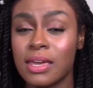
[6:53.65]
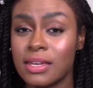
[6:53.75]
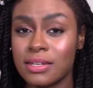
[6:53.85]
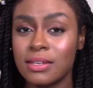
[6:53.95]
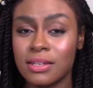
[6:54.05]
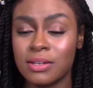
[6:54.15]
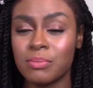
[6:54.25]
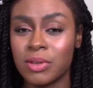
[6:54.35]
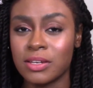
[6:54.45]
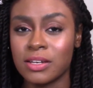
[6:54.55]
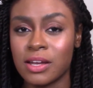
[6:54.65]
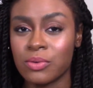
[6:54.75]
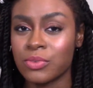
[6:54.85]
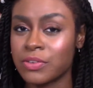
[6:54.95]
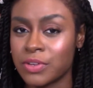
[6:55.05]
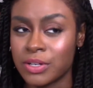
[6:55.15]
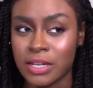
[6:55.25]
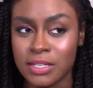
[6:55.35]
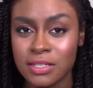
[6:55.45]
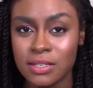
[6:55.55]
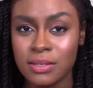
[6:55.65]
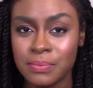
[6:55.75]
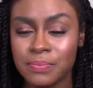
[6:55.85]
It did end up blending out very nicely,